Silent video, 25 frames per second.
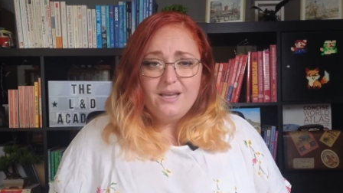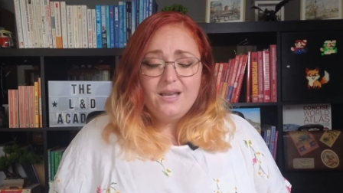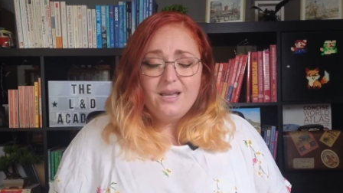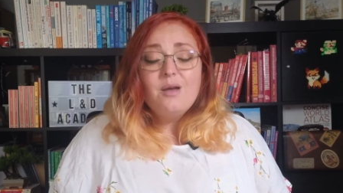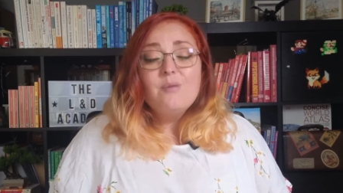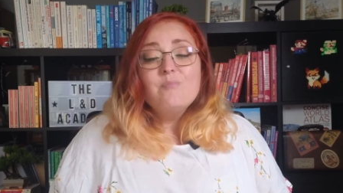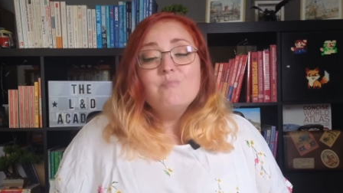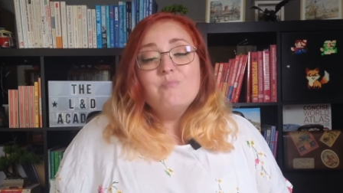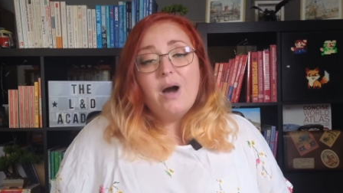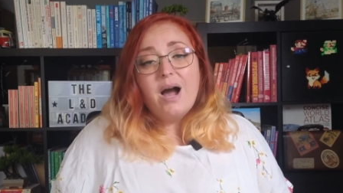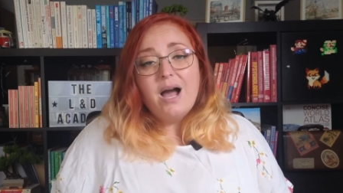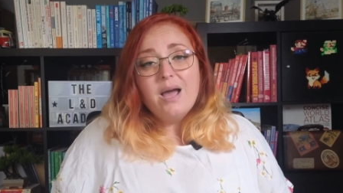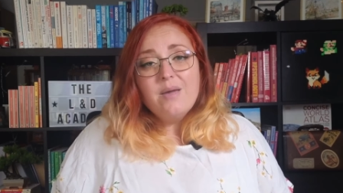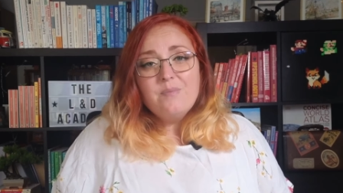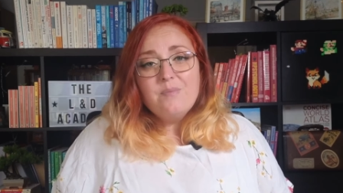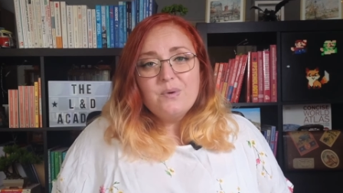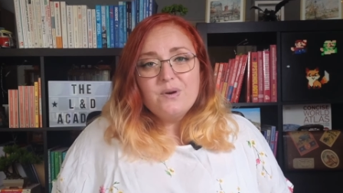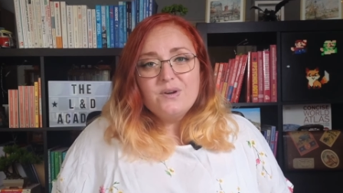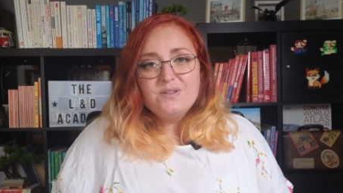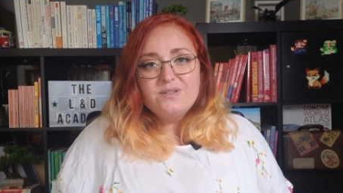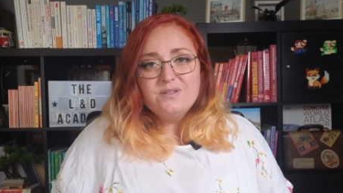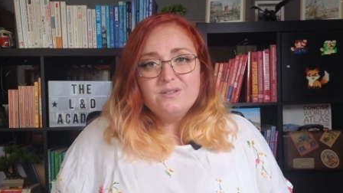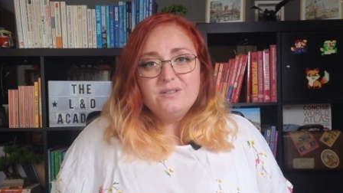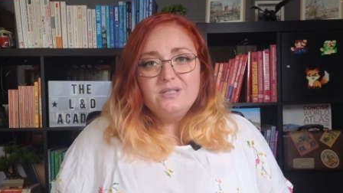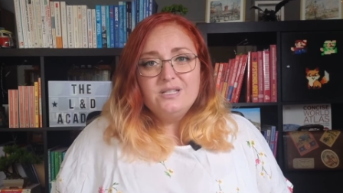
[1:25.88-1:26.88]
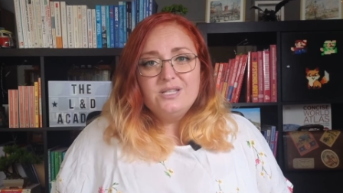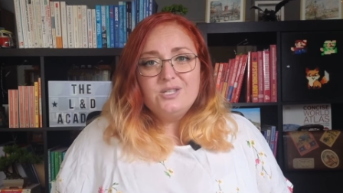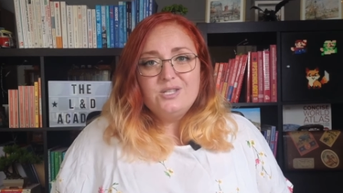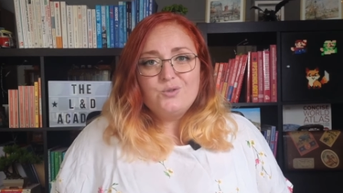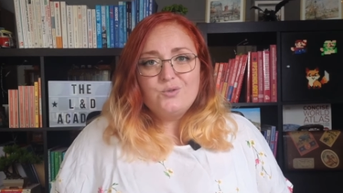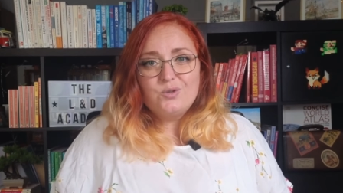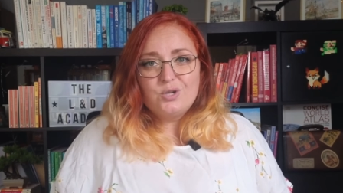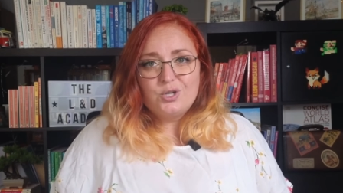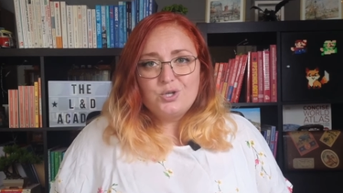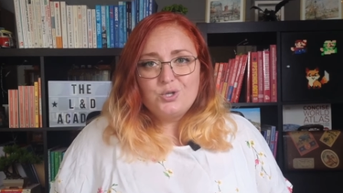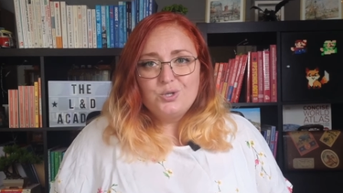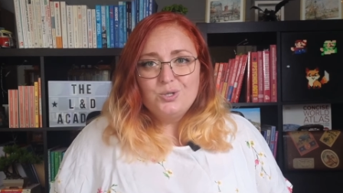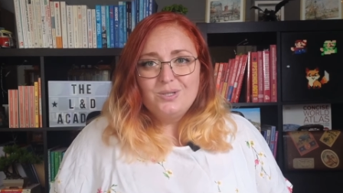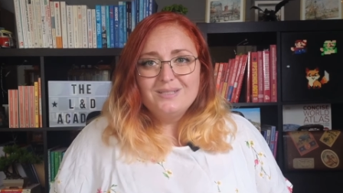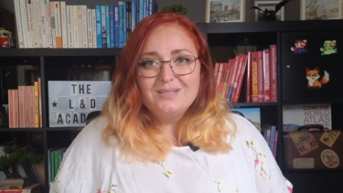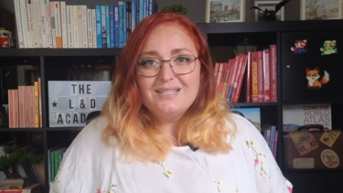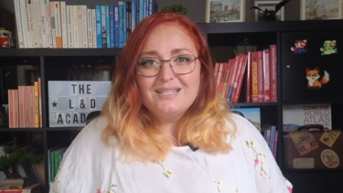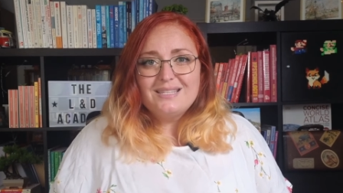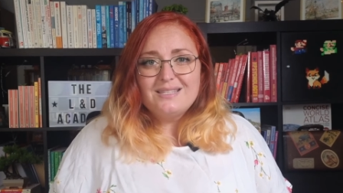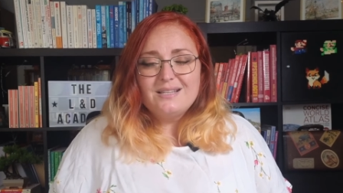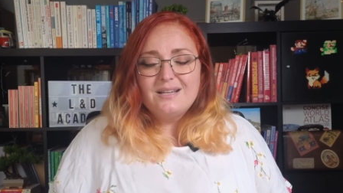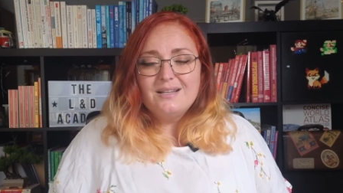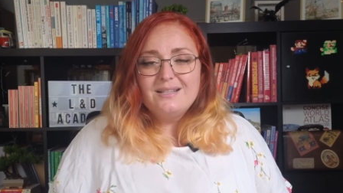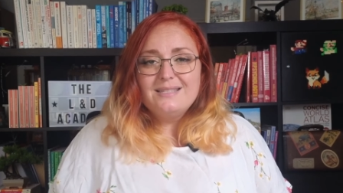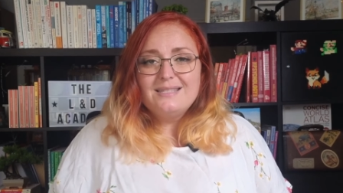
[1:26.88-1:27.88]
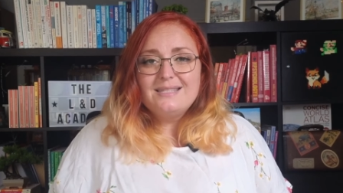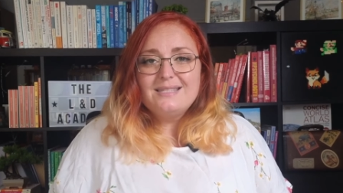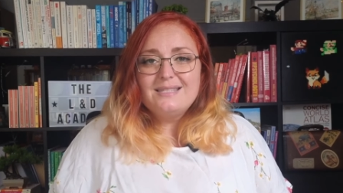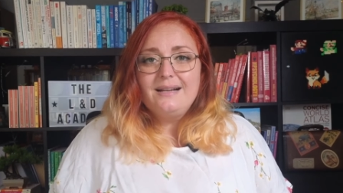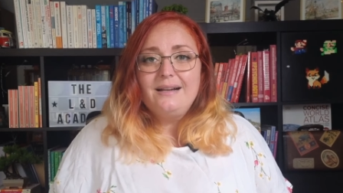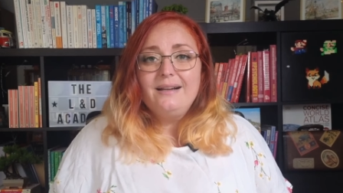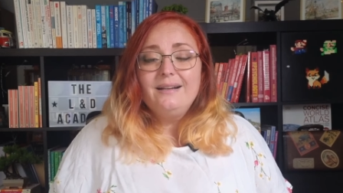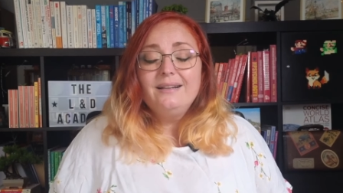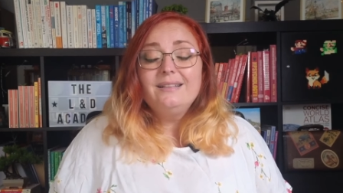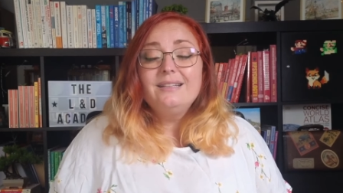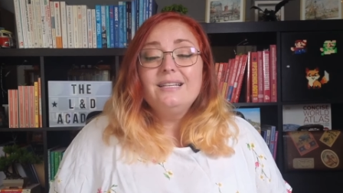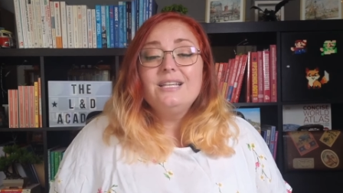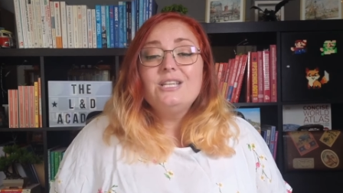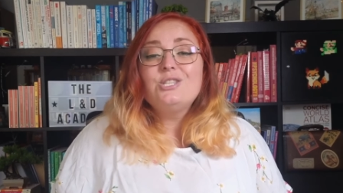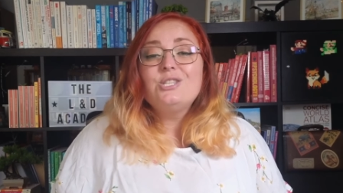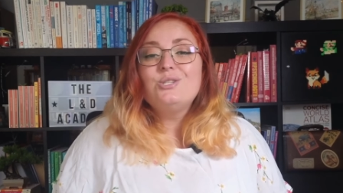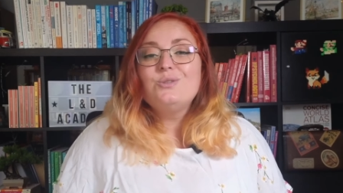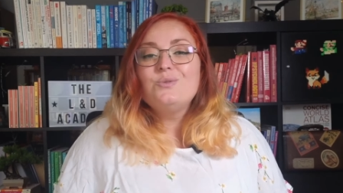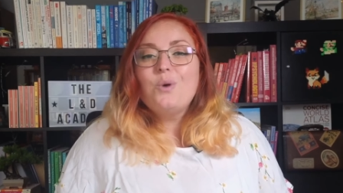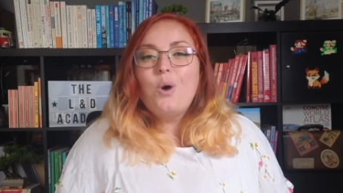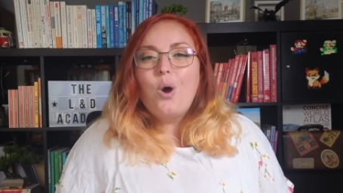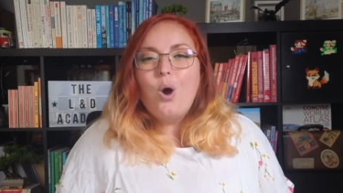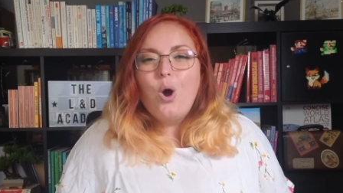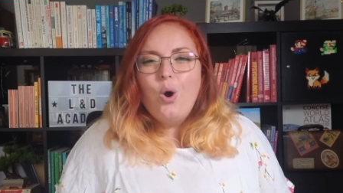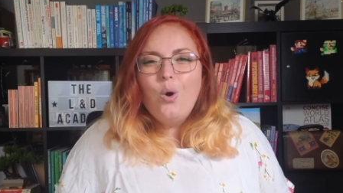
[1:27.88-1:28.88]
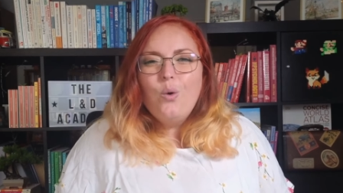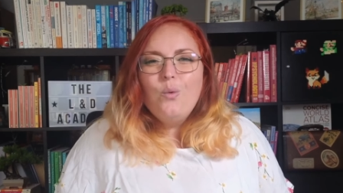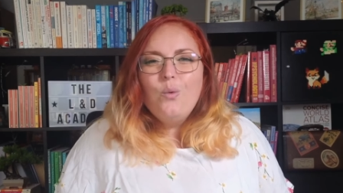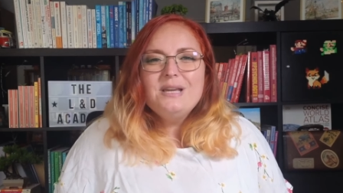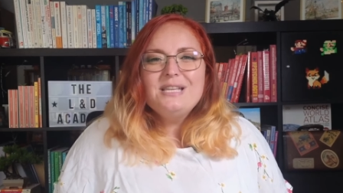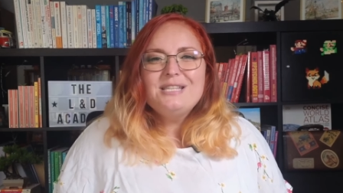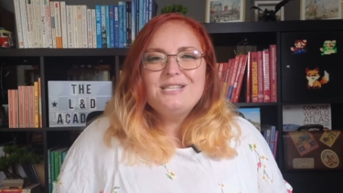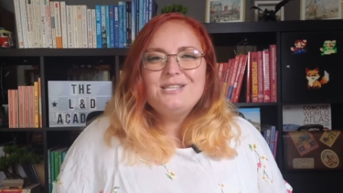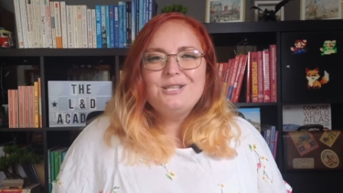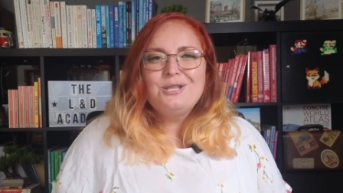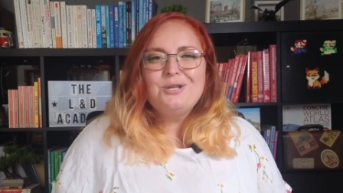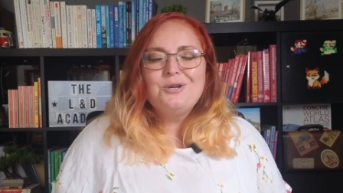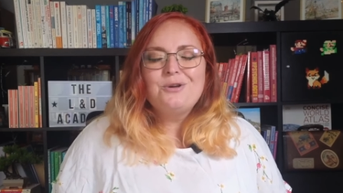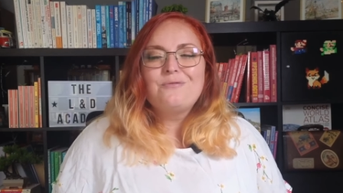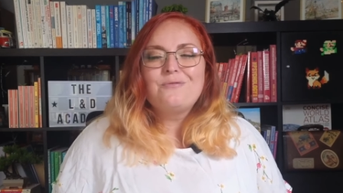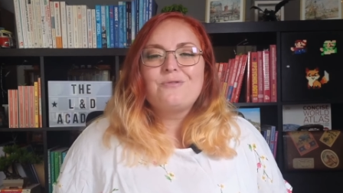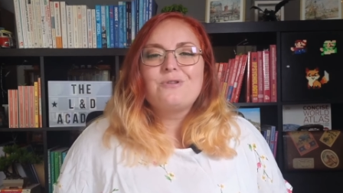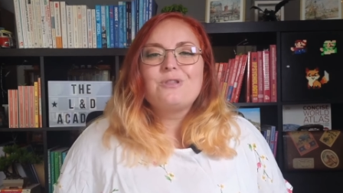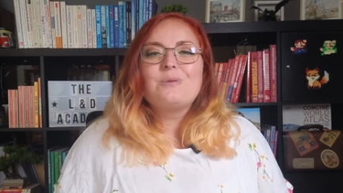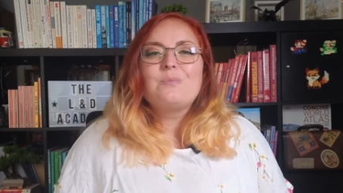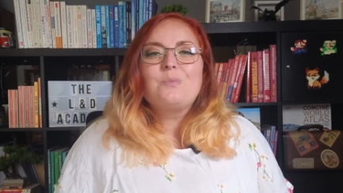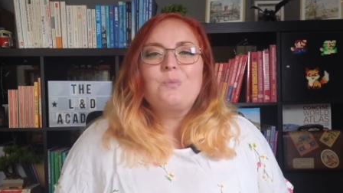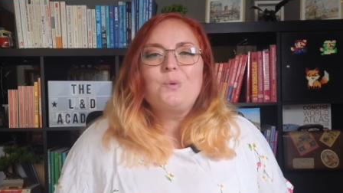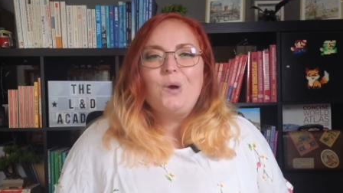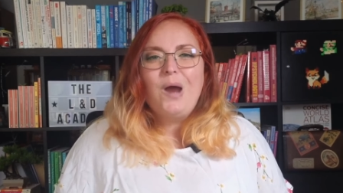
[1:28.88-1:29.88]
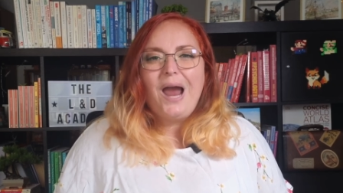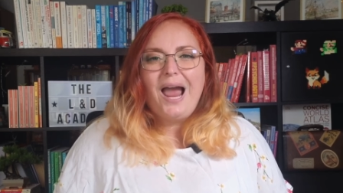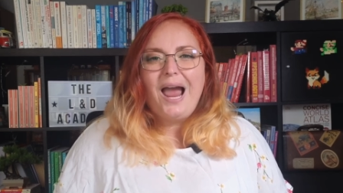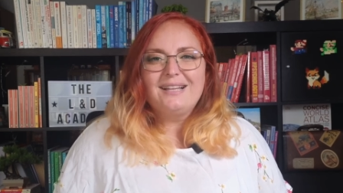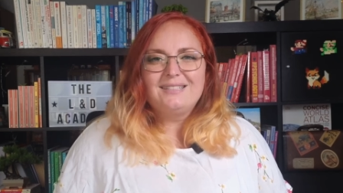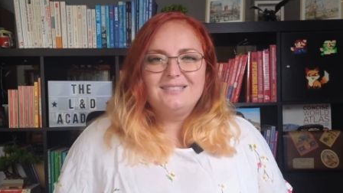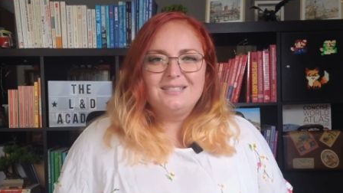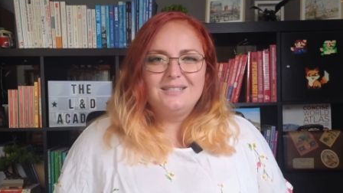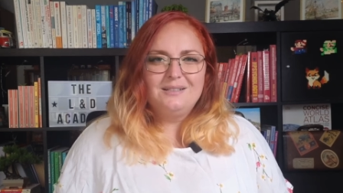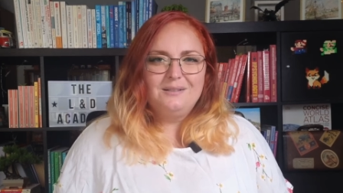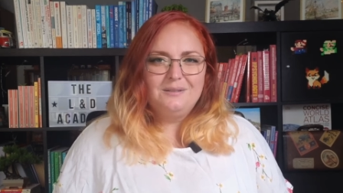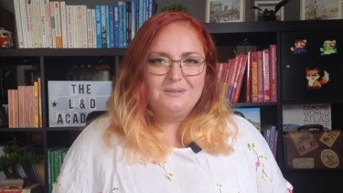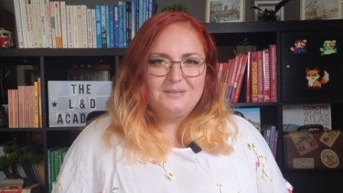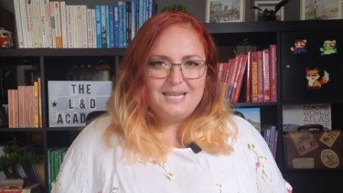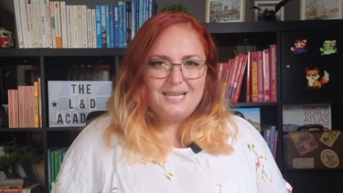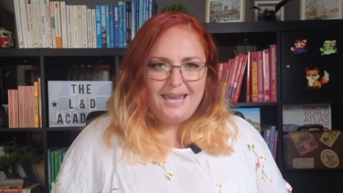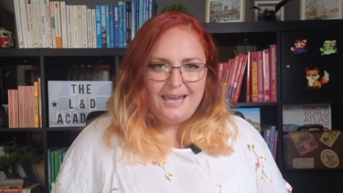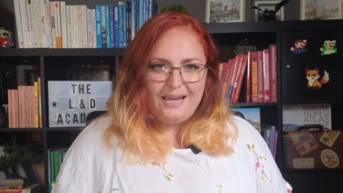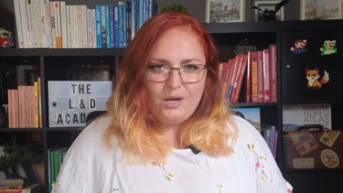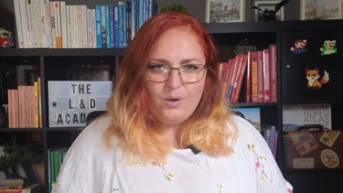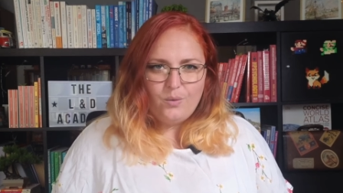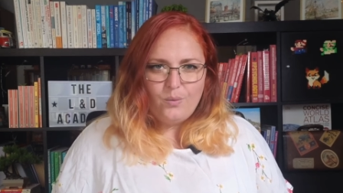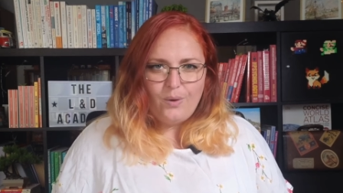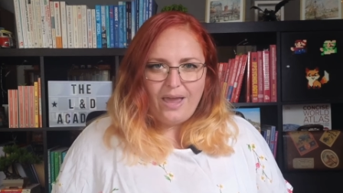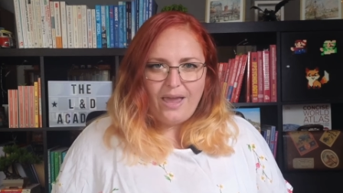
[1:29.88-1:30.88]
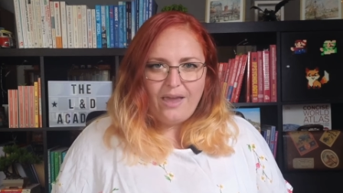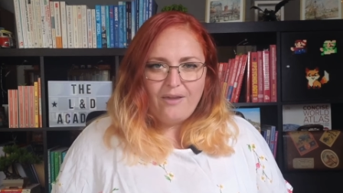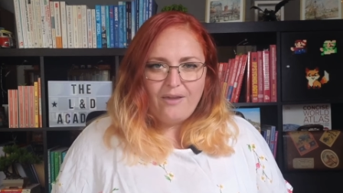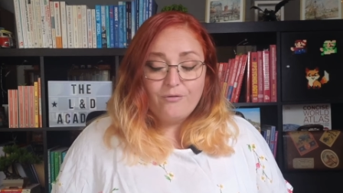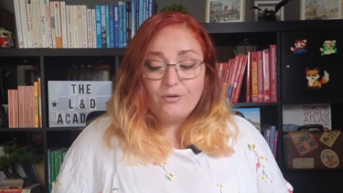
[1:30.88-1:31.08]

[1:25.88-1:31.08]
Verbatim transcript: My personal instructional design style is to always look for the practical takeaway.